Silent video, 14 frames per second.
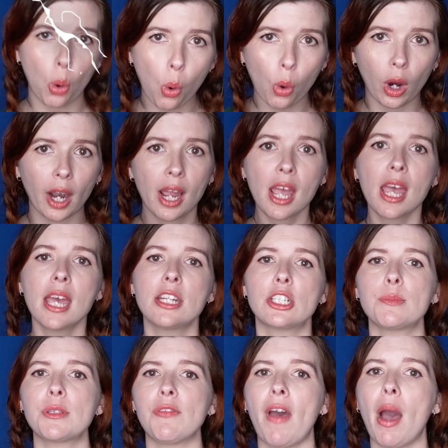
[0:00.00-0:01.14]
Corps in
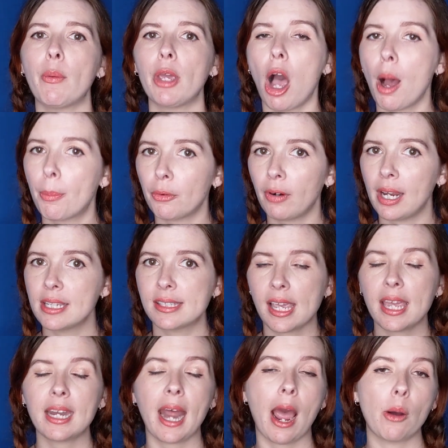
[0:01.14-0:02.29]
terms of how he operates
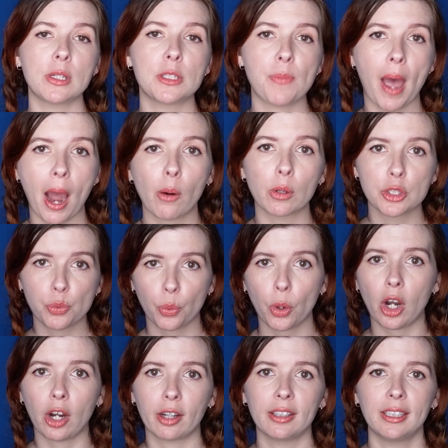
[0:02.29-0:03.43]
and how his powers
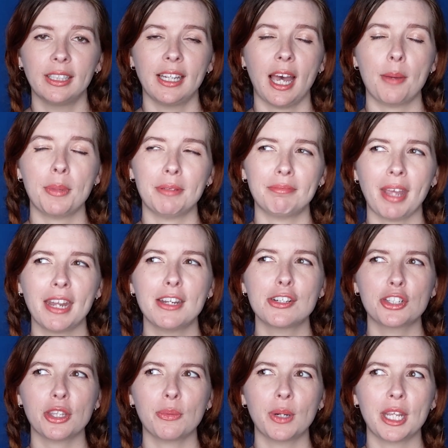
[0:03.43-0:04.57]
work. I mean,
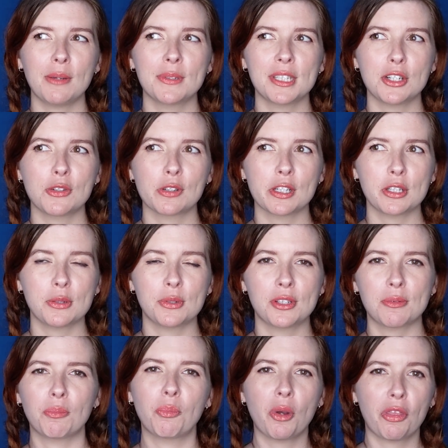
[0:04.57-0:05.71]
initially when he was introduced
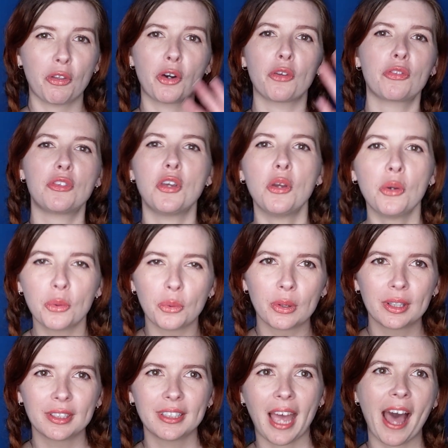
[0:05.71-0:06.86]
with Earth 2,
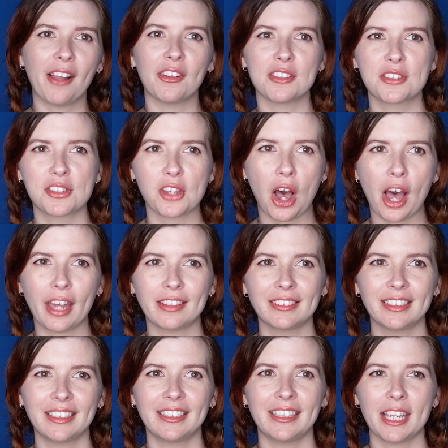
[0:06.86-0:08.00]
Alan Scott,
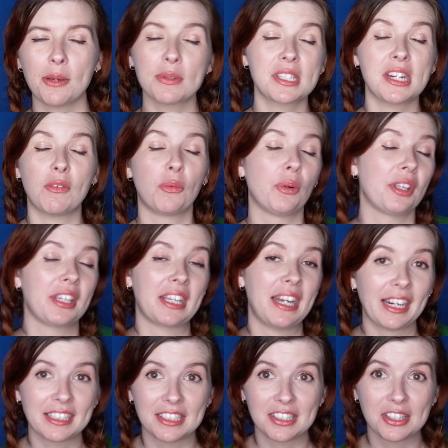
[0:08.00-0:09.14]
he wasn't even really
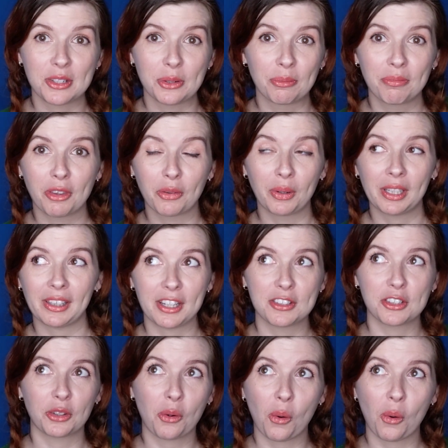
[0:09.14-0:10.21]
connected to the Green Lantern